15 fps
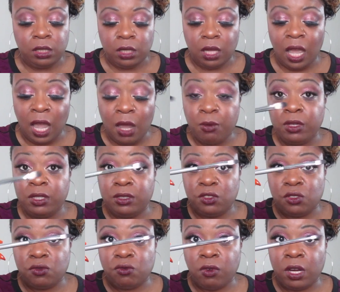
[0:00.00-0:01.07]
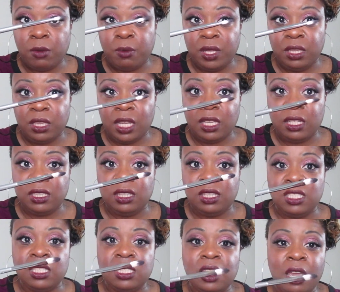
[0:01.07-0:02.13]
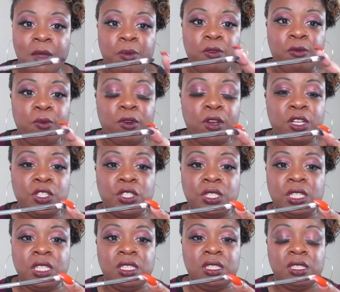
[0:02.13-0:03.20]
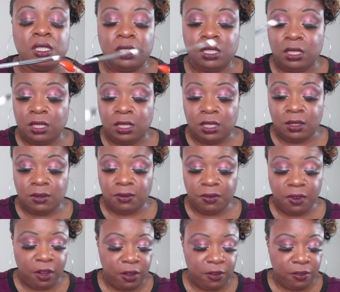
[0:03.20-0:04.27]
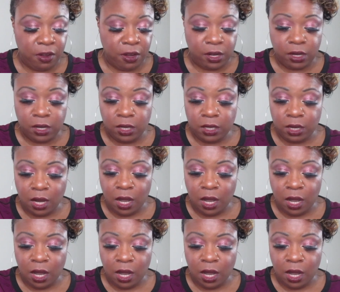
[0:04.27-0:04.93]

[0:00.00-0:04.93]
I would recommend like this type of brush. It's very, very good.